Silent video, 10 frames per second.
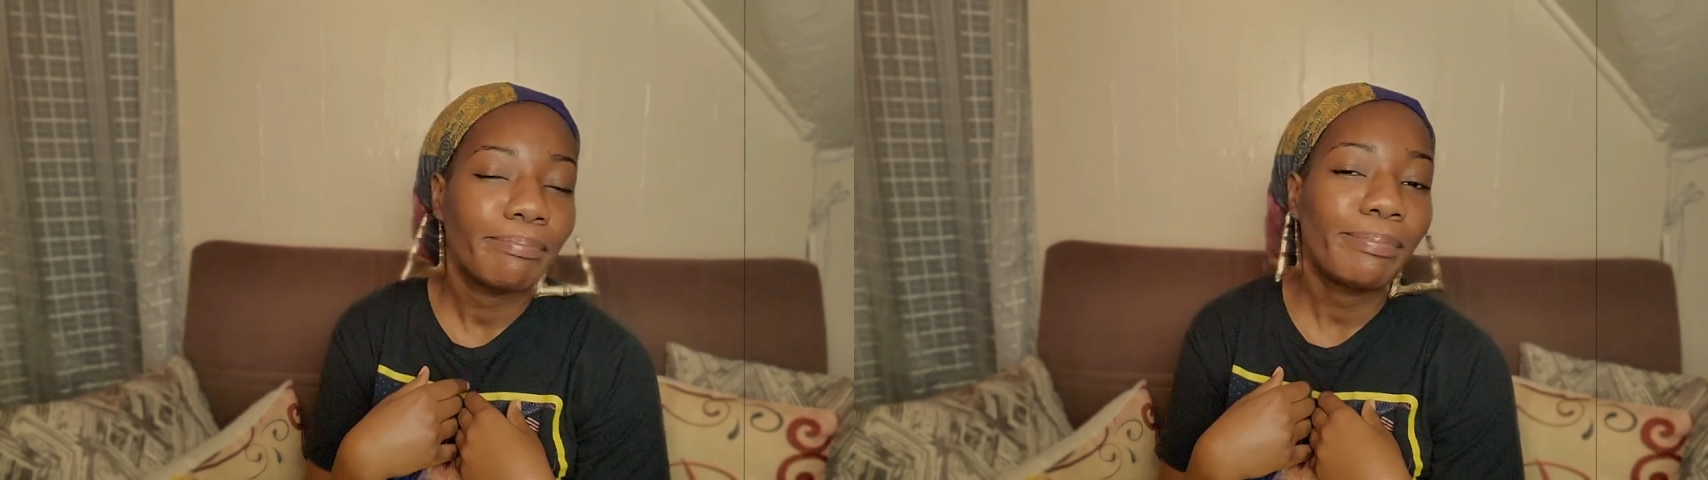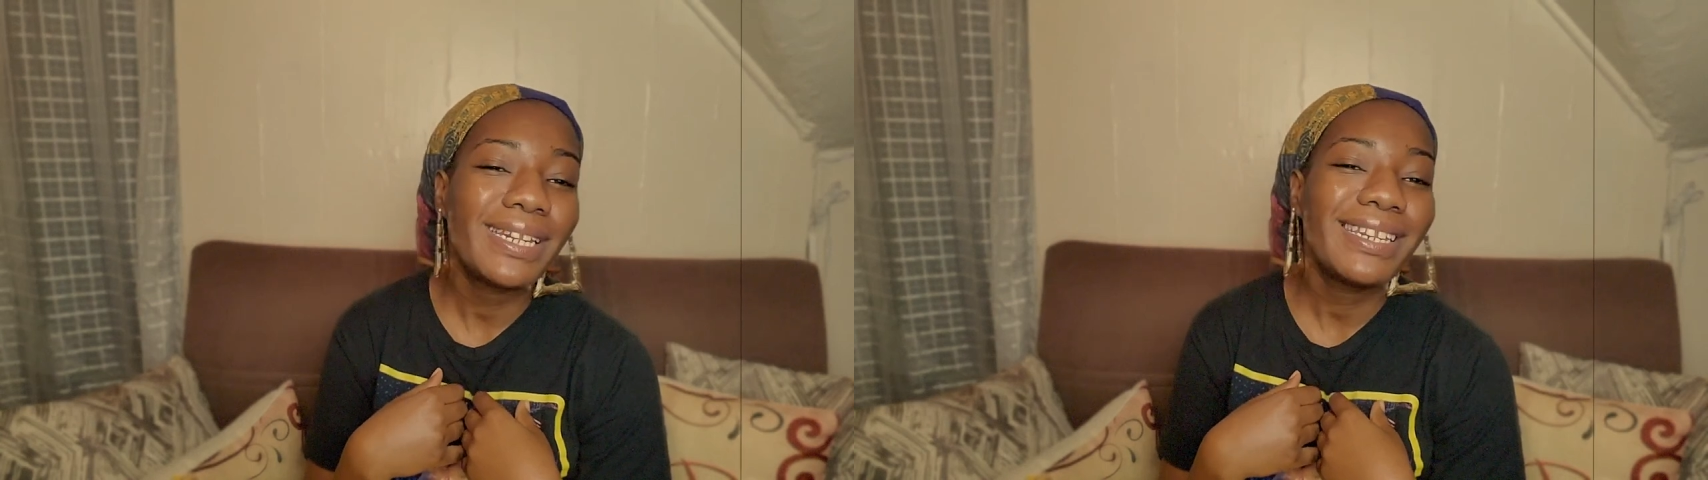
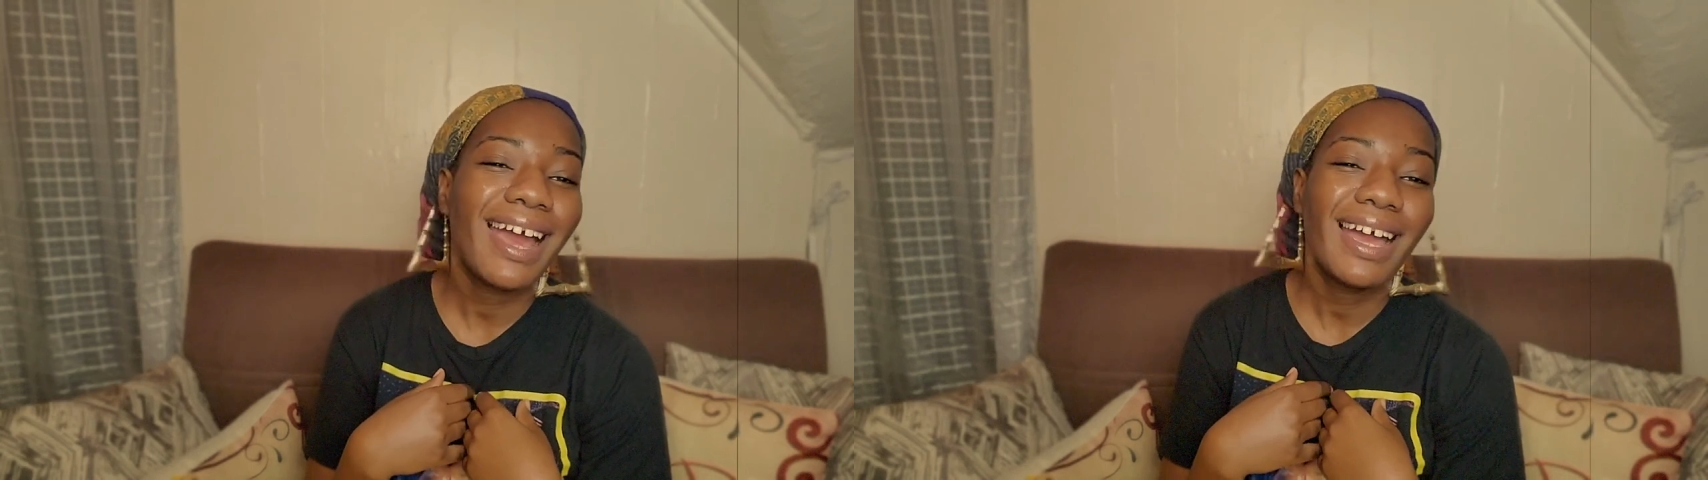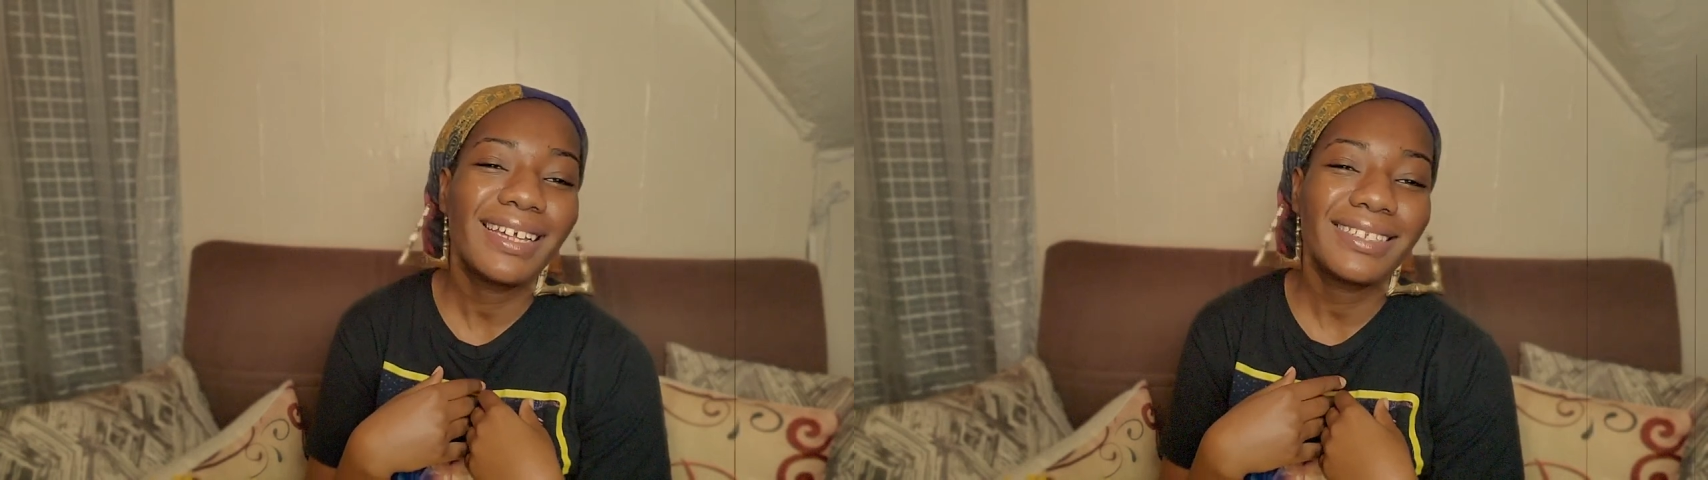but
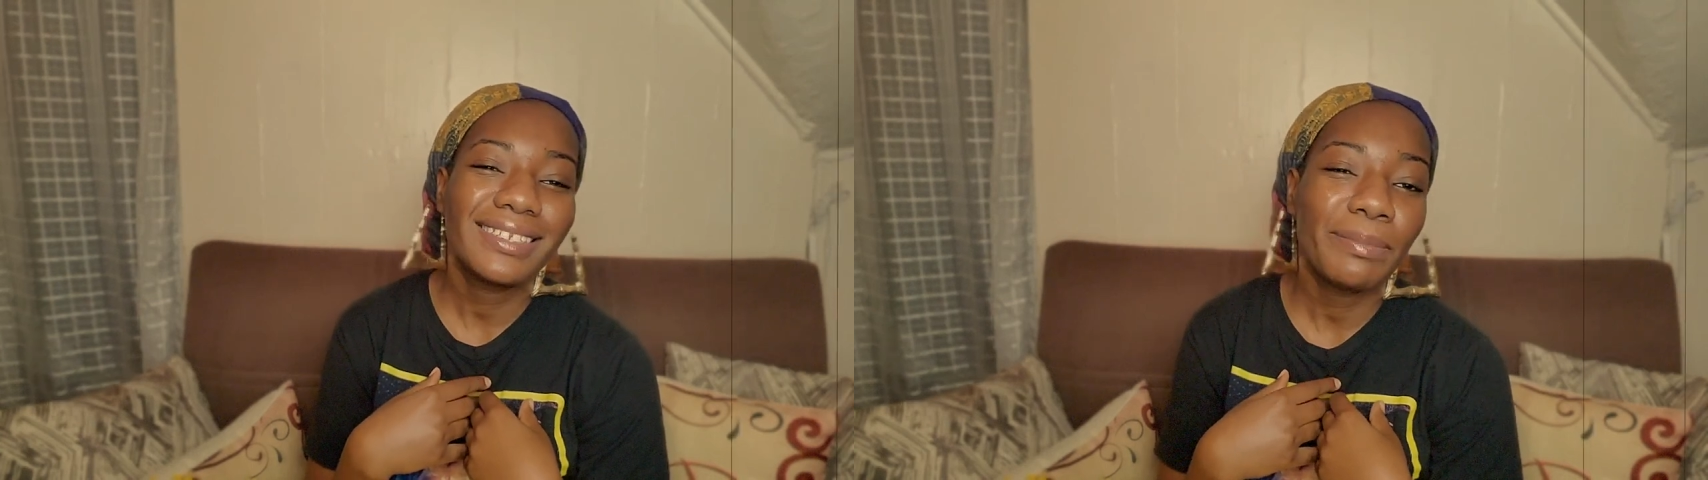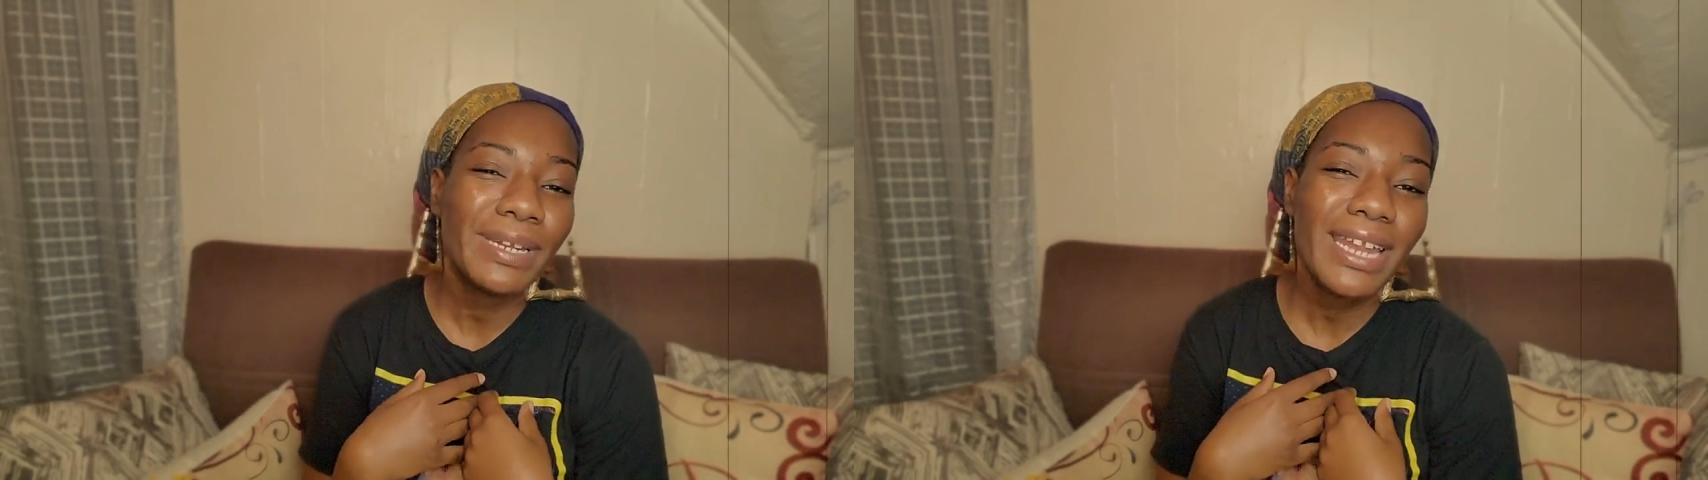not
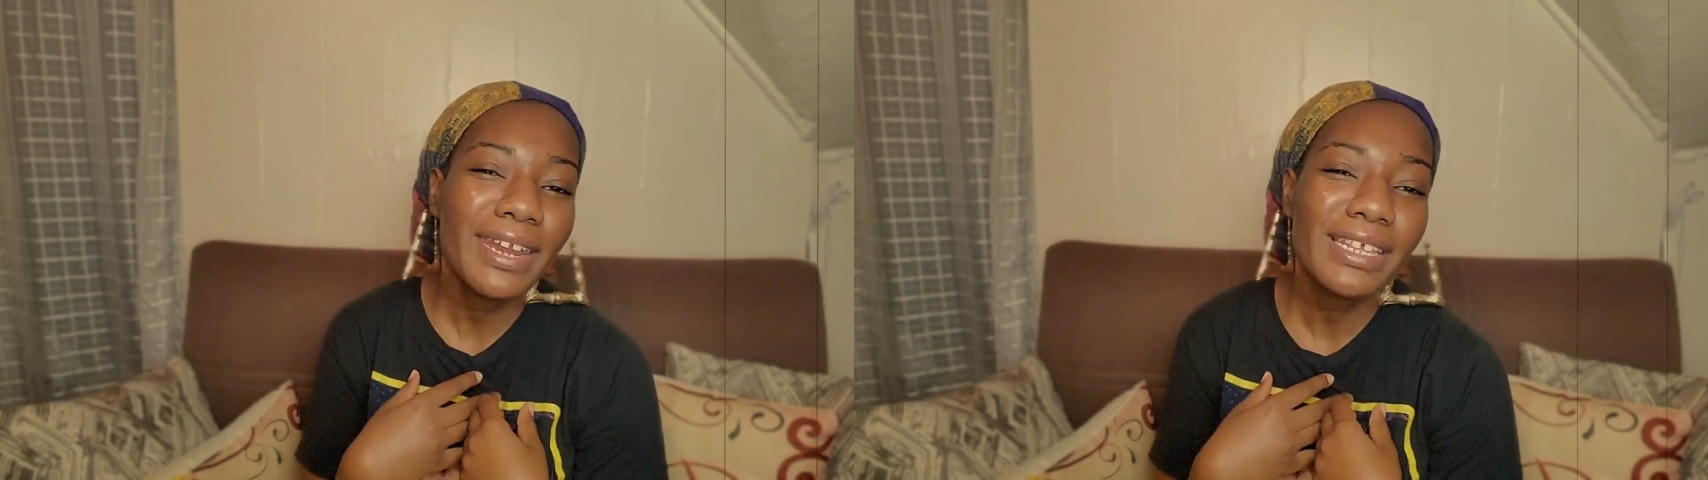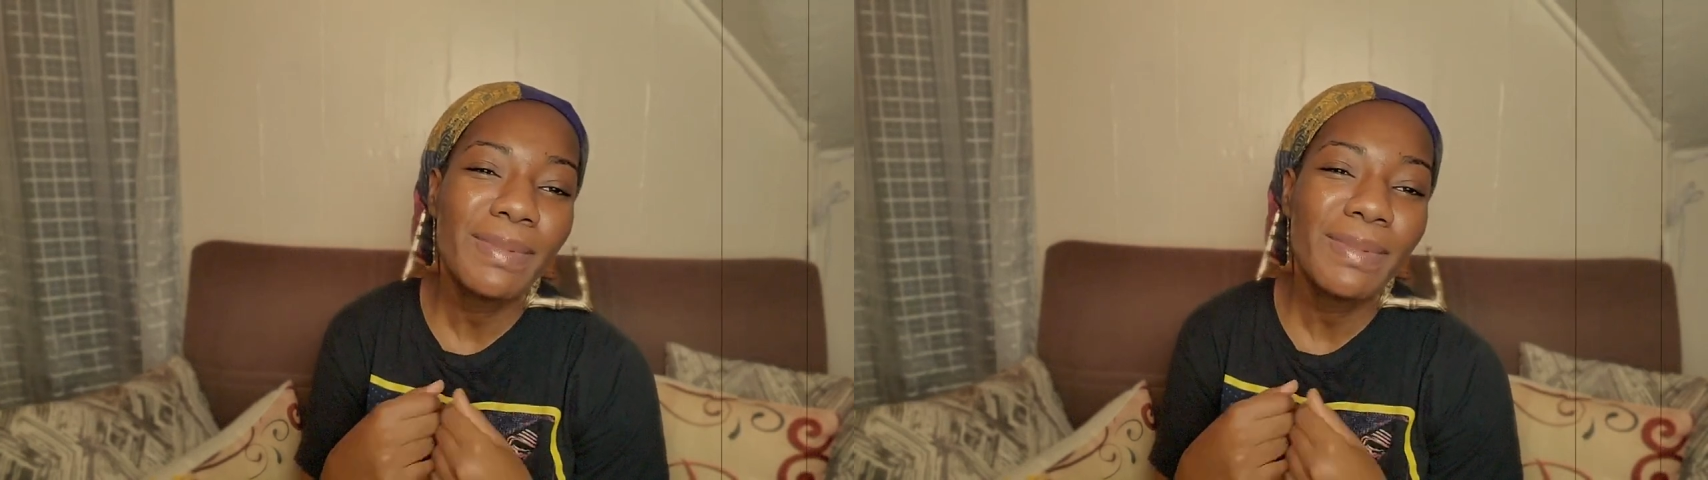as